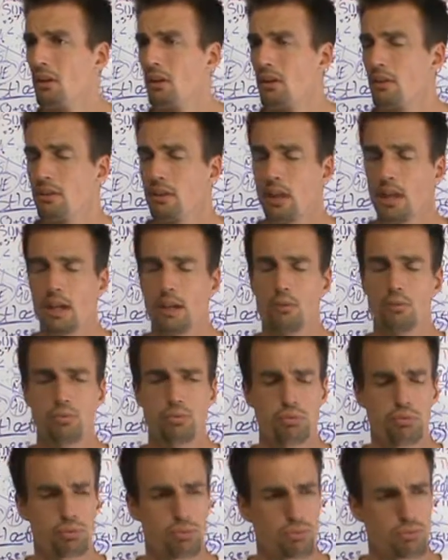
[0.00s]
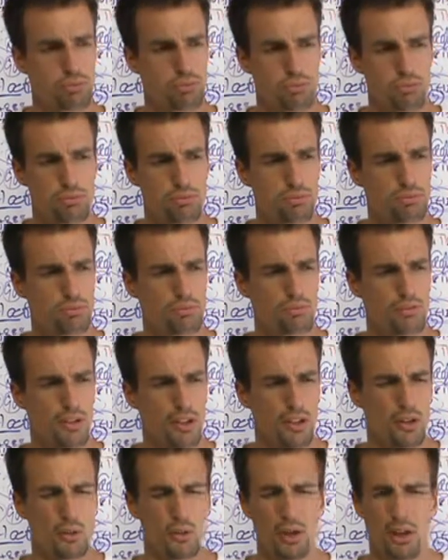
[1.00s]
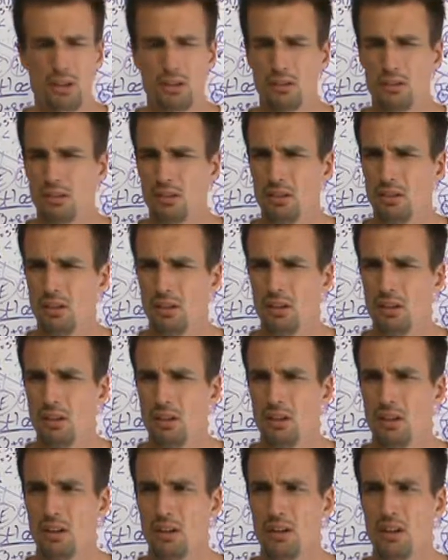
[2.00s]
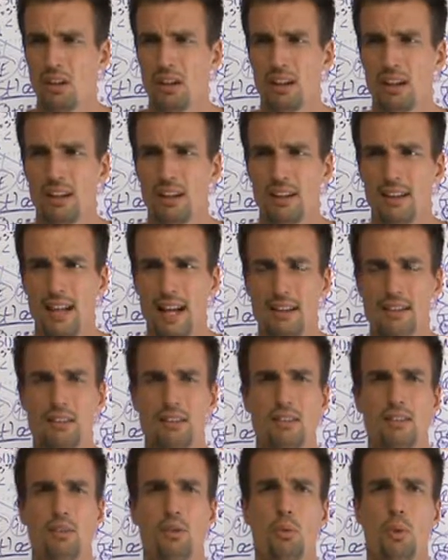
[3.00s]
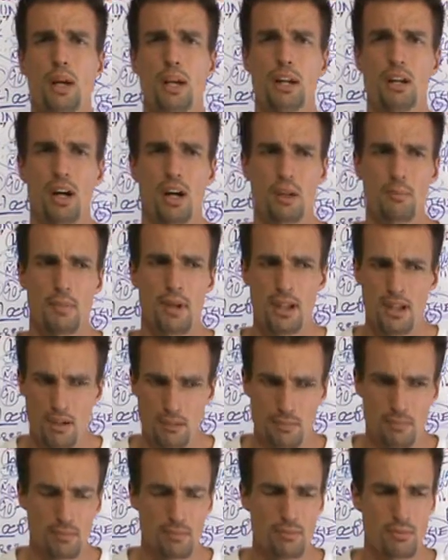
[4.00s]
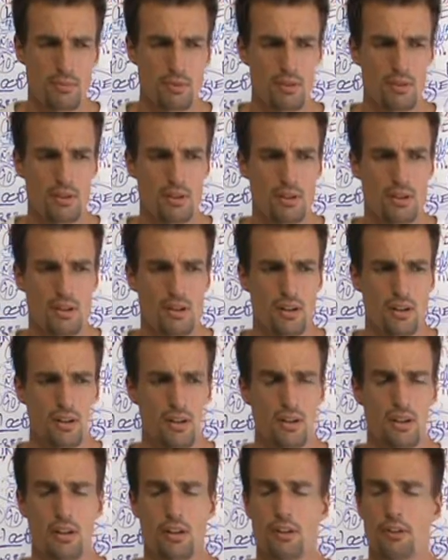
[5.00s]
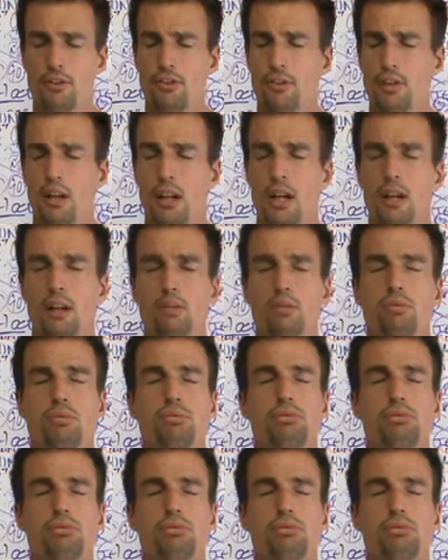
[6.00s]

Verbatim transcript: It's like, you know what? That's the way God made them. You're just like,